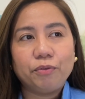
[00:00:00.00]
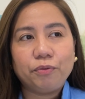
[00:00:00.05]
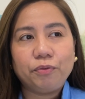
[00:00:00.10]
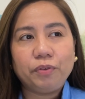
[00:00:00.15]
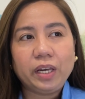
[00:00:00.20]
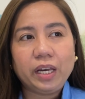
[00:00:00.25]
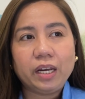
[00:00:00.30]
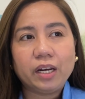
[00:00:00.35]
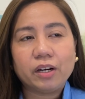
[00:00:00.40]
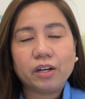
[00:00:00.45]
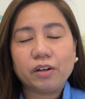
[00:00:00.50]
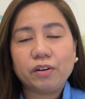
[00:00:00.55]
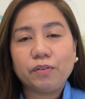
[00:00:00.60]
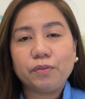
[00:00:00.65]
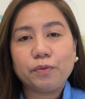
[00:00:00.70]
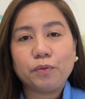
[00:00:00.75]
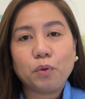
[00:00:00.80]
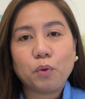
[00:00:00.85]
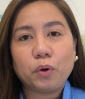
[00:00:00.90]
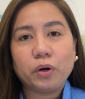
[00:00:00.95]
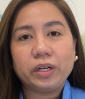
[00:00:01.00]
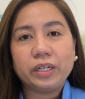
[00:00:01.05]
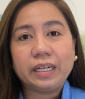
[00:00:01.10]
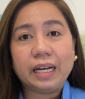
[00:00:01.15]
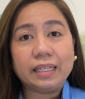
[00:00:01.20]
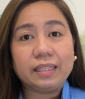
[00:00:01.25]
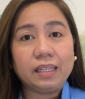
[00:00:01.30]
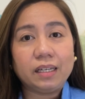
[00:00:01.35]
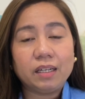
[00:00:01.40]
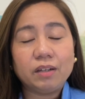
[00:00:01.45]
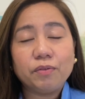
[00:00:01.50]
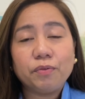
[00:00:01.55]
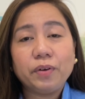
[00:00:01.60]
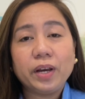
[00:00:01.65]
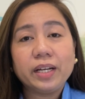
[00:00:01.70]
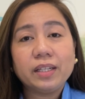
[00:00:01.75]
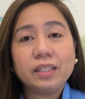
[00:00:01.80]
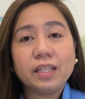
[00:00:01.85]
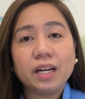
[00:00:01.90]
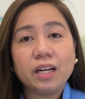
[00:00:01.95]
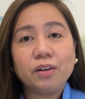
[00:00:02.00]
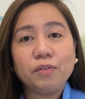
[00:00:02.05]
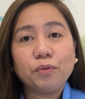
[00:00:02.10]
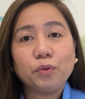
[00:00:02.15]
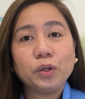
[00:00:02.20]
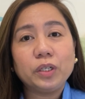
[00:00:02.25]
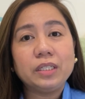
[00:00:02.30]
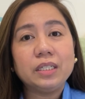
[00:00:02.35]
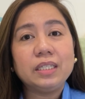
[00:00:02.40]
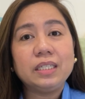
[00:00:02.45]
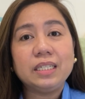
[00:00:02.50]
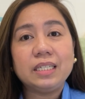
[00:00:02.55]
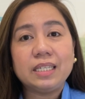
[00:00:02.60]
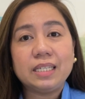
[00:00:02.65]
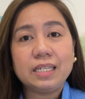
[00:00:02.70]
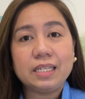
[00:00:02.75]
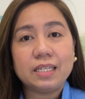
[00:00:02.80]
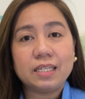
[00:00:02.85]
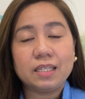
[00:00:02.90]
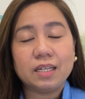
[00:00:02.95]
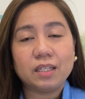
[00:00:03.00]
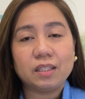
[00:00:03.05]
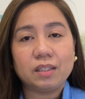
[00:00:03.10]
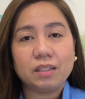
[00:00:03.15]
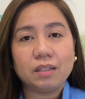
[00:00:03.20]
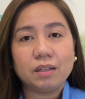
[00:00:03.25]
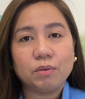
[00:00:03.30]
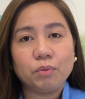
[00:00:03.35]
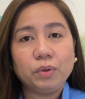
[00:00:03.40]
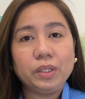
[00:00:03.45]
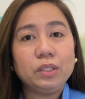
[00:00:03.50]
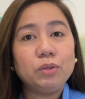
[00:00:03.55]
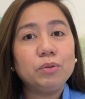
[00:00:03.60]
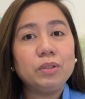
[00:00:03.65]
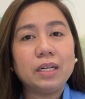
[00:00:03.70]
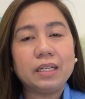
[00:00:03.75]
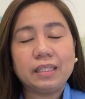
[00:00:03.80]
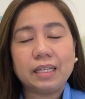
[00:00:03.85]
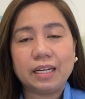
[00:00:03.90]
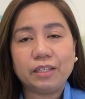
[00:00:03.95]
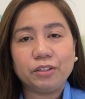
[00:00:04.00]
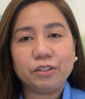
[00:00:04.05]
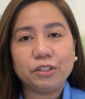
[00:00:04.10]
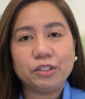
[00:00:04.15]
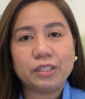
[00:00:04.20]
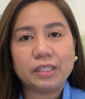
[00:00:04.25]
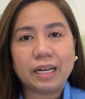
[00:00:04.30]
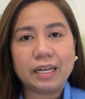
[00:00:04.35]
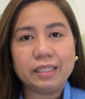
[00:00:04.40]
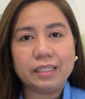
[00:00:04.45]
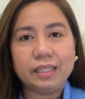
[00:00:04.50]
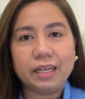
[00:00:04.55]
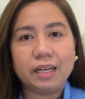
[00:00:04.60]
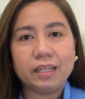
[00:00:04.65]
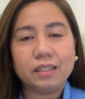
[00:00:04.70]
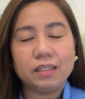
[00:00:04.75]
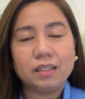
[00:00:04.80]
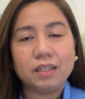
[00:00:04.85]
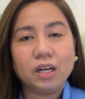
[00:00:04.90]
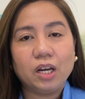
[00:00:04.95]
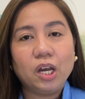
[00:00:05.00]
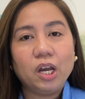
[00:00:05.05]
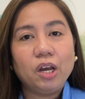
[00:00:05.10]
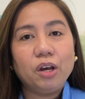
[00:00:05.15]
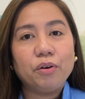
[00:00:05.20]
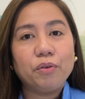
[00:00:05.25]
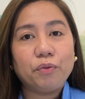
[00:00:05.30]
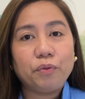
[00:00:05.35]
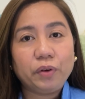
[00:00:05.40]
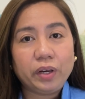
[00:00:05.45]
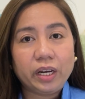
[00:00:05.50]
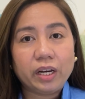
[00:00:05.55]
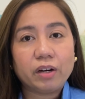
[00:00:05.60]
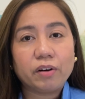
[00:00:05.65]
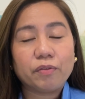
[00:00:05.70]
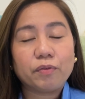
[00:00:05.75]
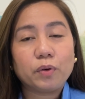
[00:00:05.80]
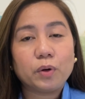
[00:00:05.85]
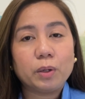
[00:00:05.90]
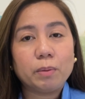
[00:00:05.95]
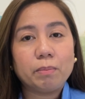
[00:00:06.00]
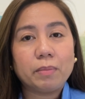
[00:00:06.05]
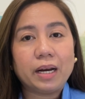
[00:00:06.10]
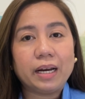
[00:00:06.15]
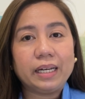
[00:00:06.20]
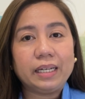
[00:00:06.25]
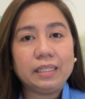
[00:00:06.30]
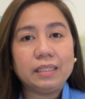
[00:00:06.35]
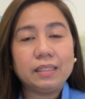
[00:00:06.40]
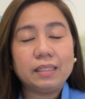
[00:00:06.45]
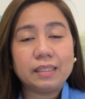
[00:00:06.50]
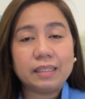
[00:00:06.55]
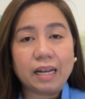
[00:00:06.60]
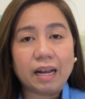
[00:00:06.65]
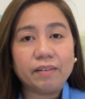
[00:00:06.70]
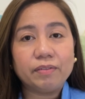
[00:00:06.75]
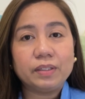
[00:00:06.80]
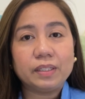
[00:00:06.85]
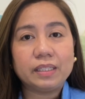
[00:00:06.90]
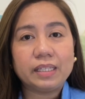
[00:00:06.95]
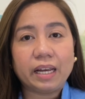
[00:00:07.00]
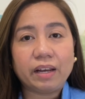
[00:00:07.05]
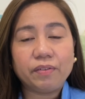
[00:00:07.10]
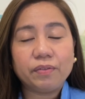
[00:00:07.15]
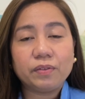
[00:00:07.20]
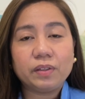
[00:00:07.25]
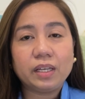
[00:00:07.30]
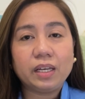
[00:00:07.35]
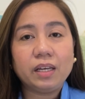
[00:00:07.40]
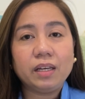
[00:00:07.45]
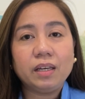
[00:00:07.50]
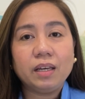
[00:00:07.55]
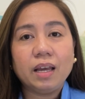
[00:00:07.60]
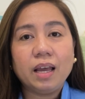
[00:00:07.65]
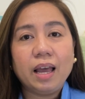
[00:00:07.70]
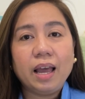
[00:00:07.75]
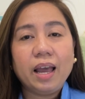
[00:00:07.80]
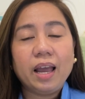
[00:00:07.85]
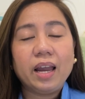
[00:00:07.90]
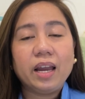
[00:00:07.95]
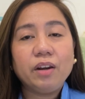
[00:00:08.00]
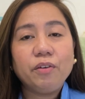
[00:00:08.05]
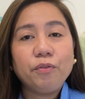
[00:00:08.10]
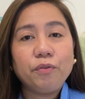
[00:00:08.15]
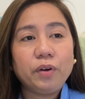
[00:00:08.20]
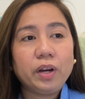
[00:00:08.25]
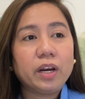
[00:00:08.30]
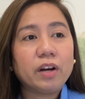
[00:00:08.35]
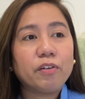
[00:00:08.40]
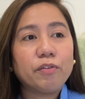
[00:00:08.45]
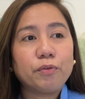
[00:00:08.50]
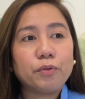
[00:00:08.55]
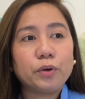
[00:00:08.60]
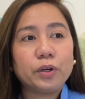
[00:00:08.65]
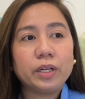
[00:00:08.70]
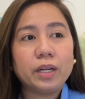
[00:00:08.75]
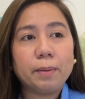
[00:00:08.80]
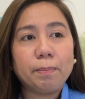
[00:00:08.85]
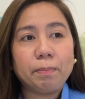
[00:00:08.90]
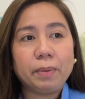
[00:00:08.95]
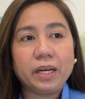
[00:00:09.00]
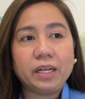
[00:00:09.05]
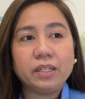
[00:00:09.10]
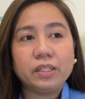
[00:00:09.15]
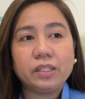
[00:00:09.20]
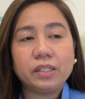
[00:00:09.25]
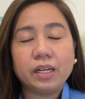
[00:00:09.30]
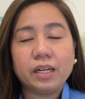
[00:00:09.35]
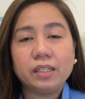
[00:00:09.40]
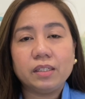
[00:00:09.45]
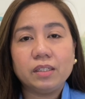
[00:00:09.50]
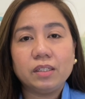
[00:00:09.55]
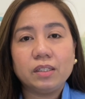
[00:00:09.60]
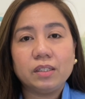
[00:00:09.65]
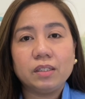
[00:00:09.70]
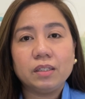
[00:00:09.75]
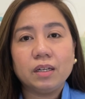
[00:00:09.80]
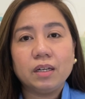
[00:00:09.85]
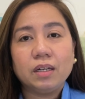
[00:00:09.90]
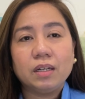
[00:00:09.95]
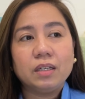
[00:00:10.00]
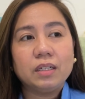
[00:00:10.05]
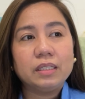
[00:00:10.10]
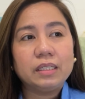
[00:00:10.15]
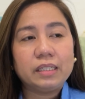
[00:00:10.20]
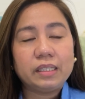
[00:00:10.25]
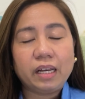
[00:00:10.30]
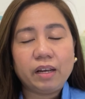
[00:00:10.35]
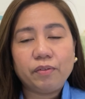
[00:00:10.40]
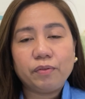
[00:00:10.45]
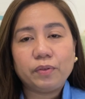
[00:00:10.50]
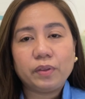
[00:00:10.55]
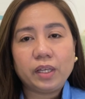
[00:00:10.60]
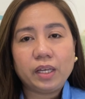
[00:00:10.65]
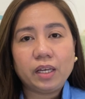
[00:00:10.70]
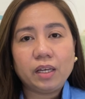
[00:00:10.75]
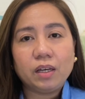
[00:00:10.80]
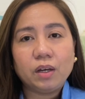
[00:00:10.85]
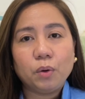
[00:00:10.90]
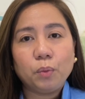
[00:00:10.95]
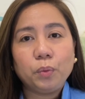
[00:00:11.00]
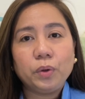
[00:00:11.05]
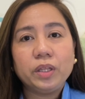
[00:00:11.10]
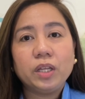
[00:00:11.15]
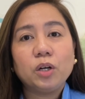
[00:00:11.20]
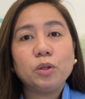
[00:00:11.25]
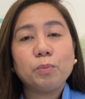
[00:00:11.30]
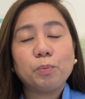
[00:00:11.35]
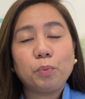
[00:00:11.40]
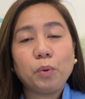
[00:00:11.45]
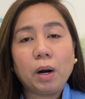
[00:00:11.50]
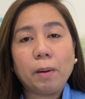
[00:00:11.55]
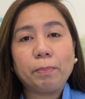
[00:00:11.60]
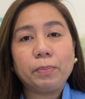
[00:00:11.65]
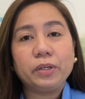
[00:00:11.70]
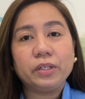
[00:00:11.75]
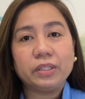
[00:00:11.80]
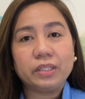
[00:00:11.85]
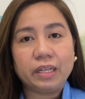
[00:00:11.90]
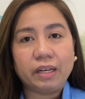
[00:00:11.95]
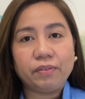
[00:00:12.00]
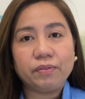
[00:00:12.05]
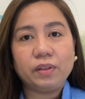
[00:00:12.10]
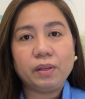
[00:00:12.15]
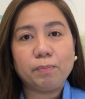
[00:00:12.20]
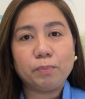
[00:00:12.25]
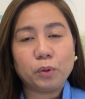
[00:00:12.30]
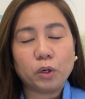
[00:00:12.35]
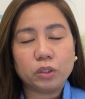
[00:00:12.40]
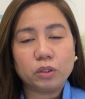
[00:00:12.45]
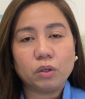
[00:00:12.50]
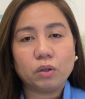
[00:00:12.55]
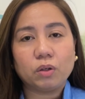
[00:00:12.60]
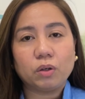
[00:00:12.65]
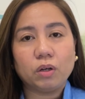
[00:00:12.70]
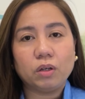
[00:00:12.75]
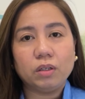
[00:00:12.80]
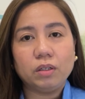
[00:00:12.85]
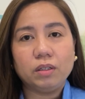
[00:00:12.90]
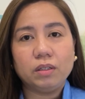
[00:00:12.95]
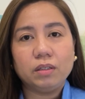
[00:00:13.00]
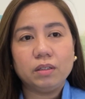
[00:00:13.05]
Fear for getting infected for the disease that we do not understand yet. Fear for my staff safety and fear for the patient's safety without proper safety protocol.